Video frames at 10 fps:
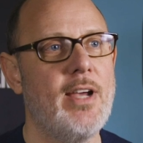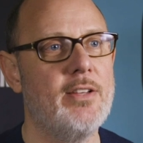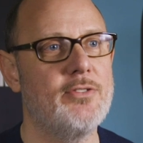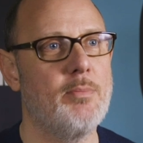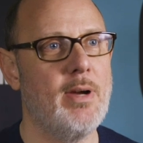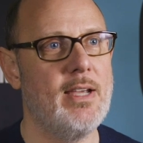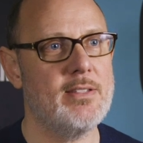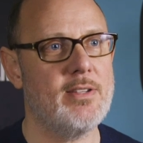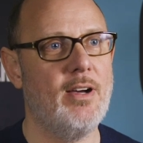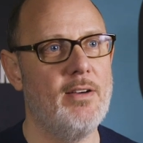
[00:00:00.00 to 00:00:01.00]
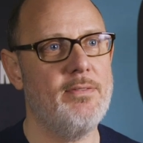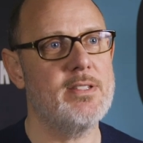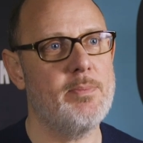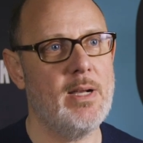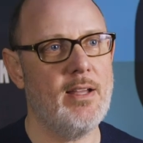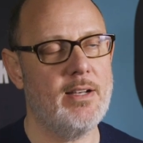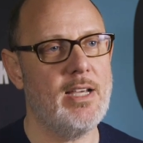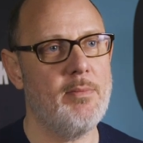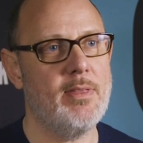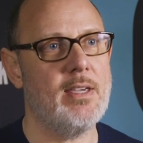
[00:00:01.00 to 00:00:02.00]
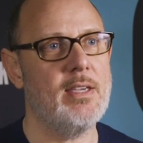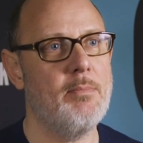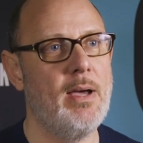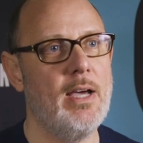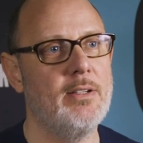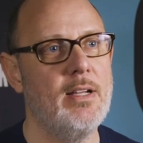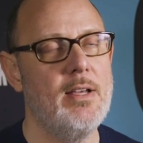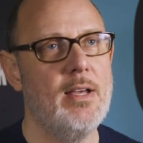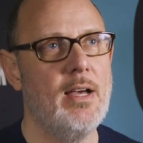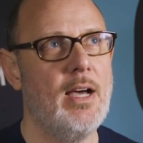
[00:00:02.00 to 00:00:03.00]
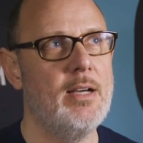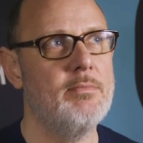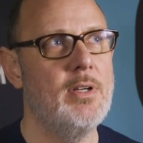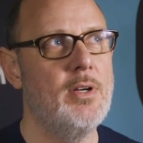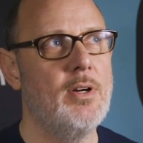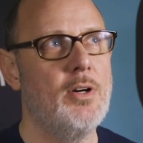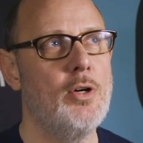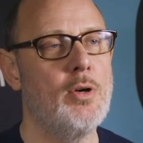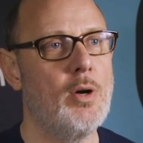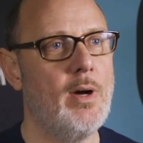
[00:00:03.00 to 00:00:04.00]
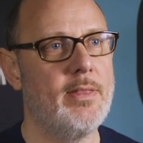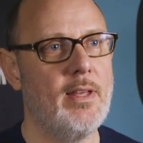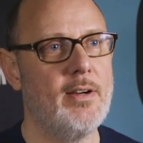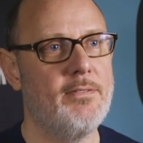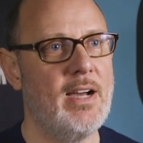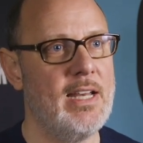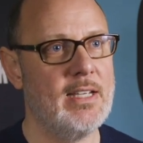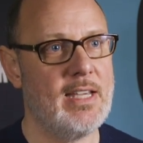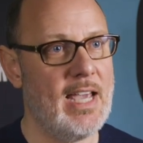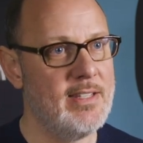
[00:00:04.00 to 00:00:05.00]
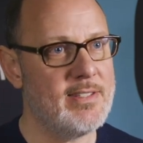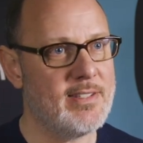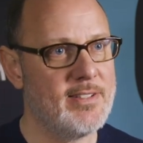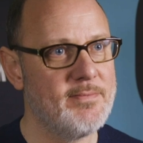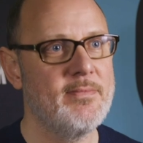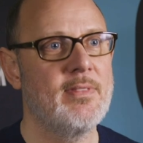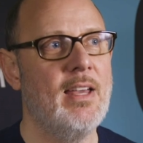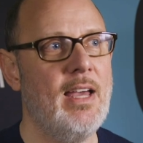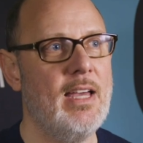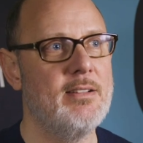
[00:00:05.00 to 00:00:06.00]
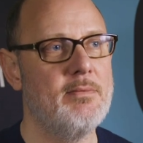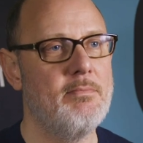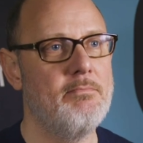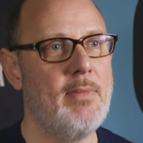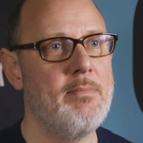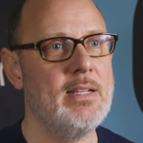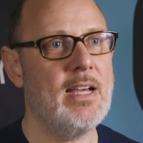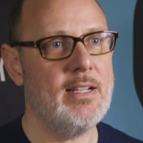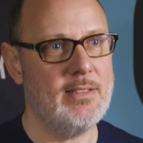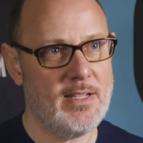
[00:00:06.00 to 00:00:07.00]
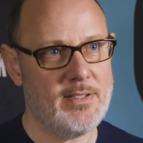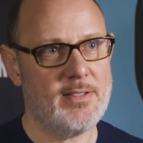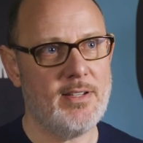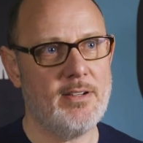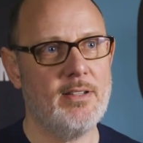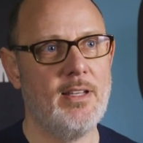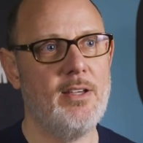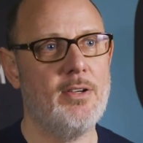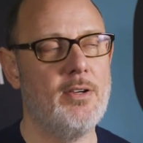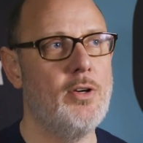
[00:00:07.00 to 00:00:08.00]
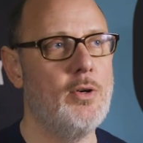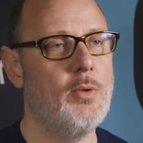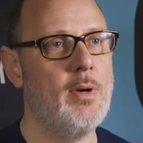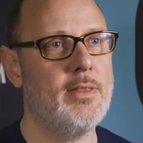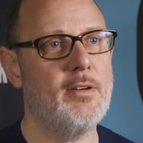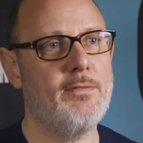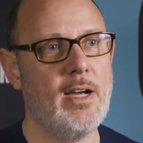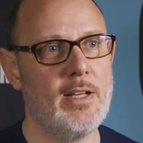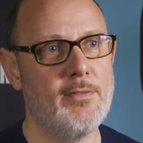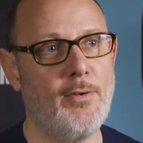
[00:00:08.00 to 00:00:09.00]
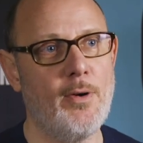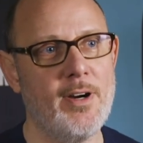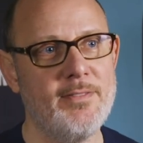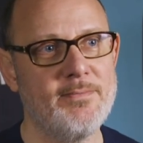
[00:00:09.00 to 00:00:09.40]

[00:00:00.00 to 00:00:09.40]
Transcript: challenger brands often spend a lot of time thinking about um, who or what they're fighting against, and maybe not necessarily who or what they're fighting for.